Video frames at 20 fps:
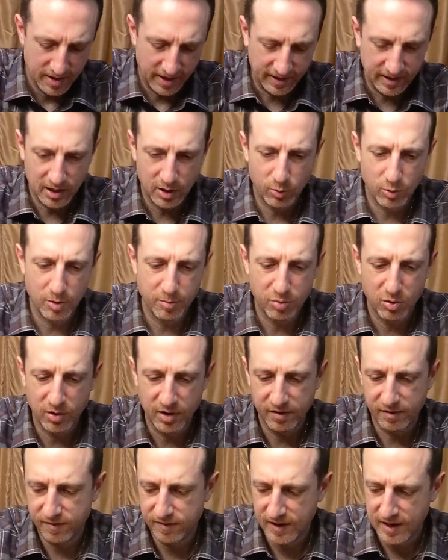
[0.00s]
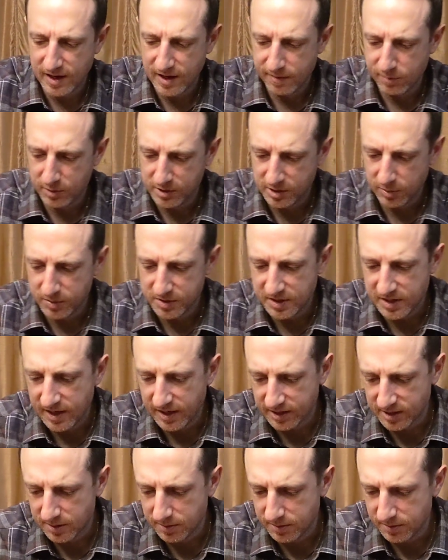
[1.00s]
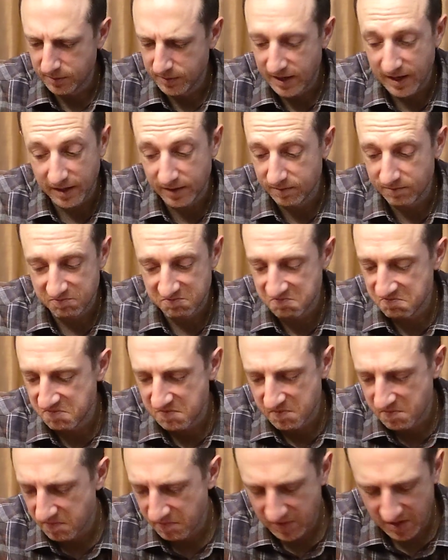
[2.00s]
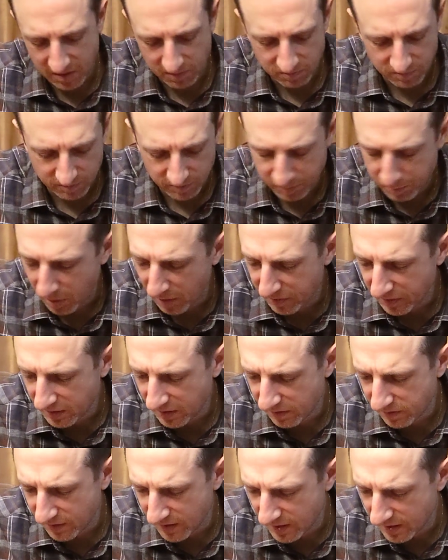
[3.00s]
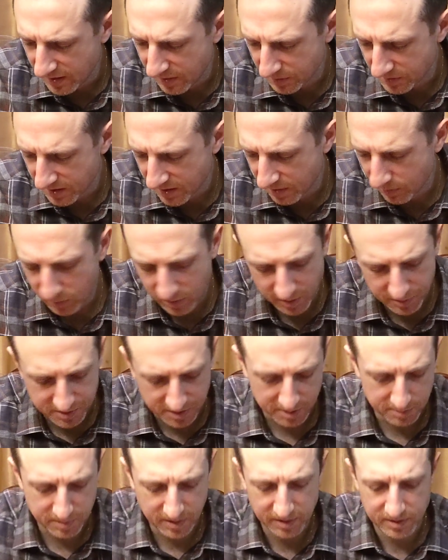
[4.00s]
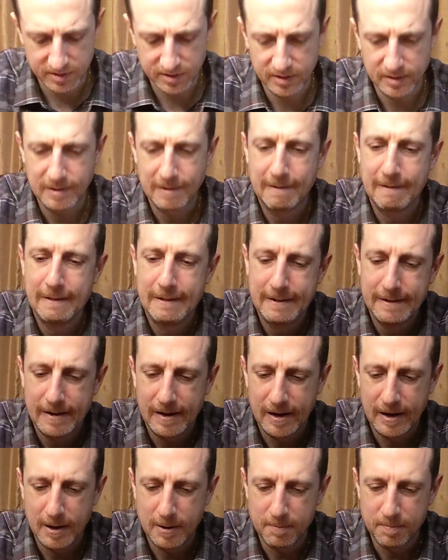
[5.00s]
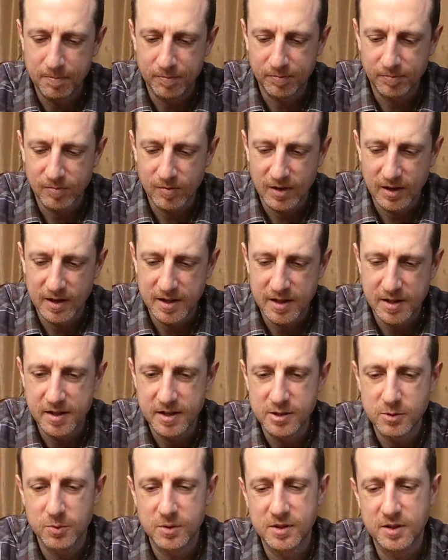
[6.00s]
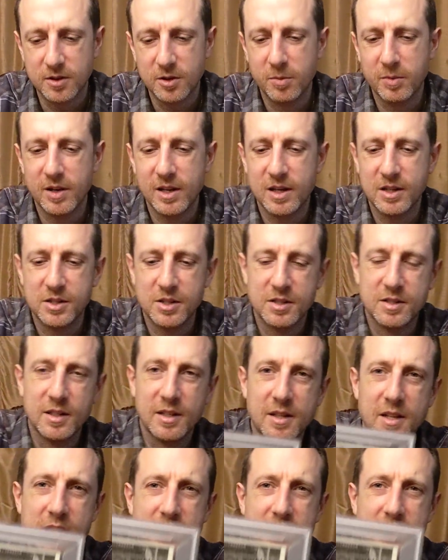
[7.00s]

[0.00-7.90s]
It got a 1.5, which I was not perfectly fine. That was kind of what I was expecting. And then this one's a little bit interesting.